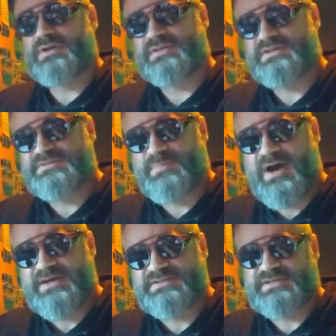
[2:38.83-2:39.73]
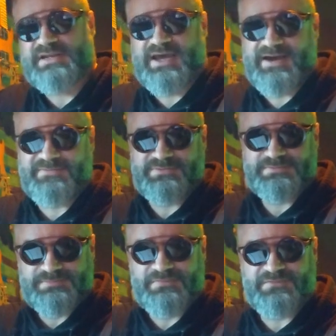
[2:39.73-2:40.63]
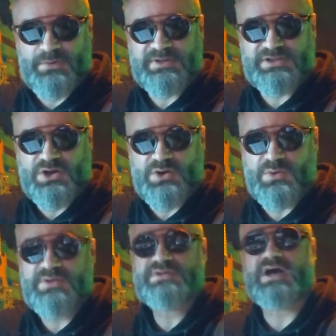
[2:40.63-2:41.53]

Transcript: one of these mice that have very low